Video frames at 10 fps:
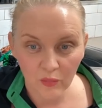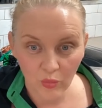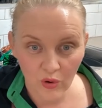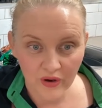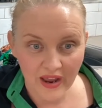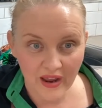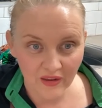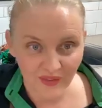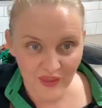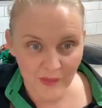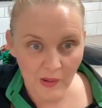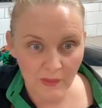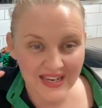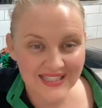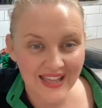water, your
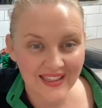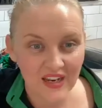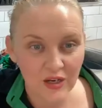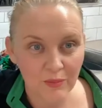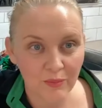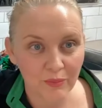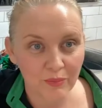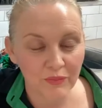Thermomix, and then